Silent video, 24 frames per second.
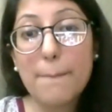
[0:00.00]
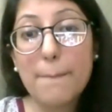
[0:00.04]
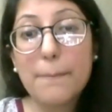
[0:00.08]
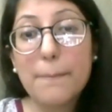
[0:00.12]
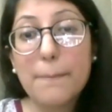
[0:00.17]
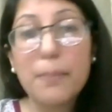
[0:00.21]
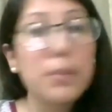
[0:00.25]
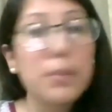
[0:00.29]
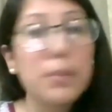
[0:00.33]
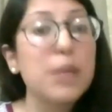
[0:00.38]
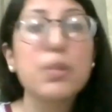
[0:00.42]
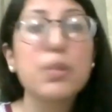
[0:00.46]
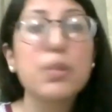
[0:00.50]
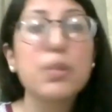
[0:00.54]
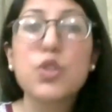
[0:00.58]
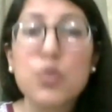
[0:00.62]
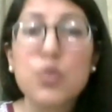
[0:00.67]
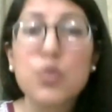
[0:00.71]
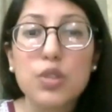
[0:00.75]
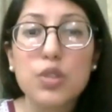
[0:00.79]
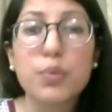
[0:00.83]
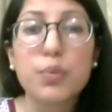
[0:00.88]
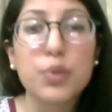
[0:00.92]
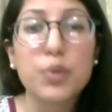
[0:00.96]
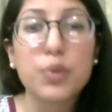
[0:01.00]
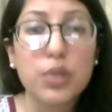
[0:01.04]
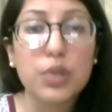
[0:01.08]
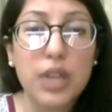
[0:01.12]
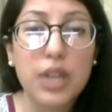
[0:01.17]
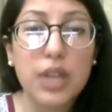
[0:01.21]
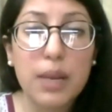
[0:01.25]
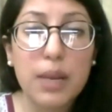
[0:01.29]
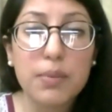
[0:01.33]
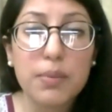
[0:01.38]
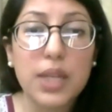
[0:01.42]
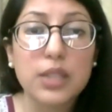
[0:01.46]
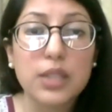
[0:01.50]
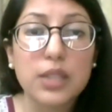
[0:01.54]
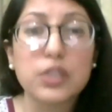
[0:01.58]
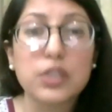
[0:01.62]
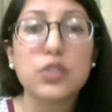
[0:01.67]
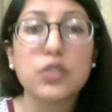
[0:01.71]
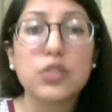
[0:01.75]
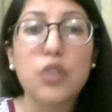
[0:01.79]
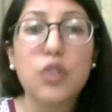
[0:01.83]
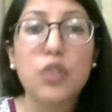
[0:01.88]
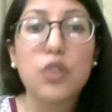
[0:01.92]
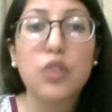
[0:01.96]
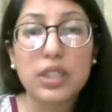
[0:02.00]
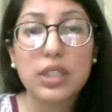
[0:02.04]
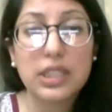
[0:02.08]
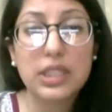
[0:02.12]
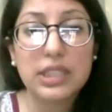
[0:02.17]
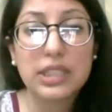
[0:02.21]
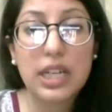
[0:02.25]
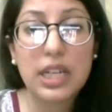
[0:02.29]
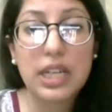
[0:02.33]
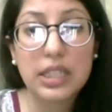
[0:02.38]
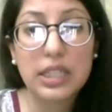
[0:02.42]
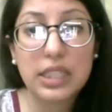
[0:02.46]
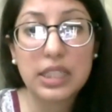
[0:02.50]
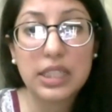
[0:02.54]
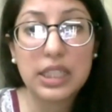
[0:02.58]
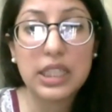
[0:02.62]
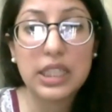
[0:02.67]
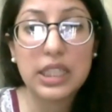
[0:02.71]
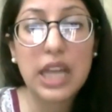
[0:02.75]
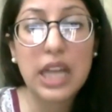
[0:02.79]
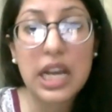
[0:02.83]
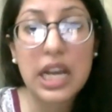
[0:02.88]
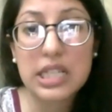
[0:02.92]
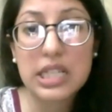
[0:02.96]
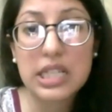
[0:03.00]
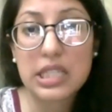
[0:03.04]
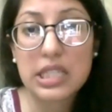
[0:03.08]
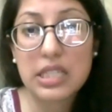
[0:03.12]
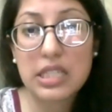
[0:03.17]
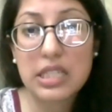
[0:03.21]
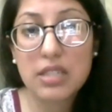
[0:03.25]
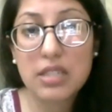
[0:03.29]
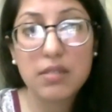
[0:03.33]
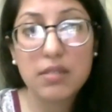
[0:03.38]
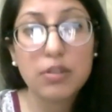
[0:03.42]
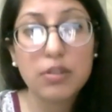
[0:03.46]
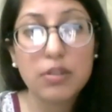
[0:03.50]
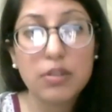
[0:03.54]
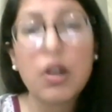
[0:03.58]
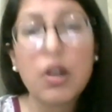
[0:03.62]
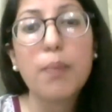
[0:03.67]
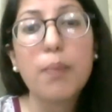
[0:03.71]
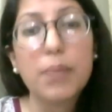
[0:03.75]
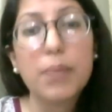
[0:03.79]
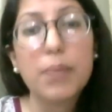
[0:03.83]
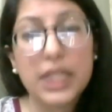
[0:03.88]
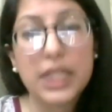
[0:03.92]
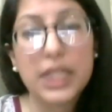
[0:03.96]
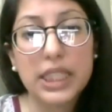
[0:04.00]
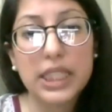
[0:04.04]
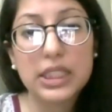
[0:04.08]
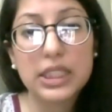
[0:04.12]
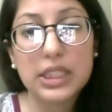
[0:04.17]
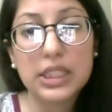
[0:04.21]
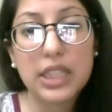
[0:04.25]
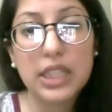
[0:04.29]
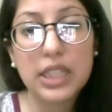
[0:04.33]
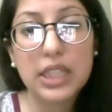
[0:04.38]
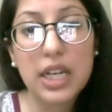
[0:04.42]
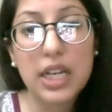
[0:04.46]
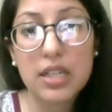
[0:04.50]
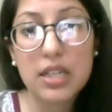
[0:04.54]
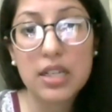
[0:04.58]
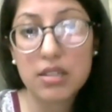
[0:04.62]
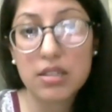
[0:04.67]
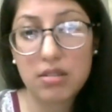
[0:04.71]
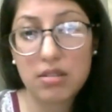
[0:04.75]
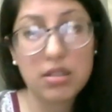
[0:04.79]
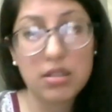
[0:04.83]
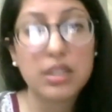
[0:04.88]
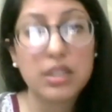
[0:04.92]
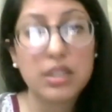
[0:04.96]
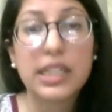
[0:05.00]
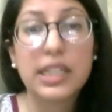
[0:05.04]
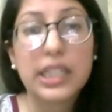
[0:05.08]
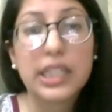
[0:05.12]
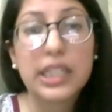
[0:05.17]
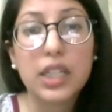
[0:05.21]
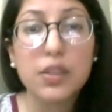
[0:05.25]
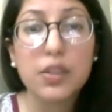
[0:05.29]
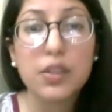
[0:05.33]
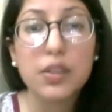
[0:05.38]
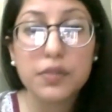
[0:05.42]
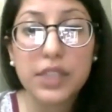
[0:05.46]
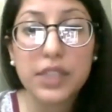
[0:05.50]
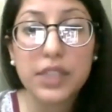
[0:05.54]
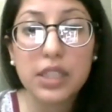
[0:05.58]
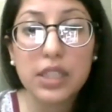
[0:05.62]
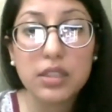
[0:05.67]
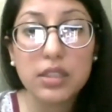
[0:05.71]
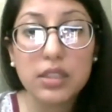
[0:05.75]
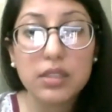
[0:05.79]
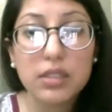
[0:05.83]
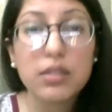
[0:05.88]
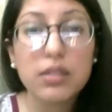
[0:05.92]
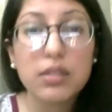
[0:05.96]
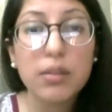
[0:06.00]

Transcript: maybe choose a program that is not exactly as complicated as a technical field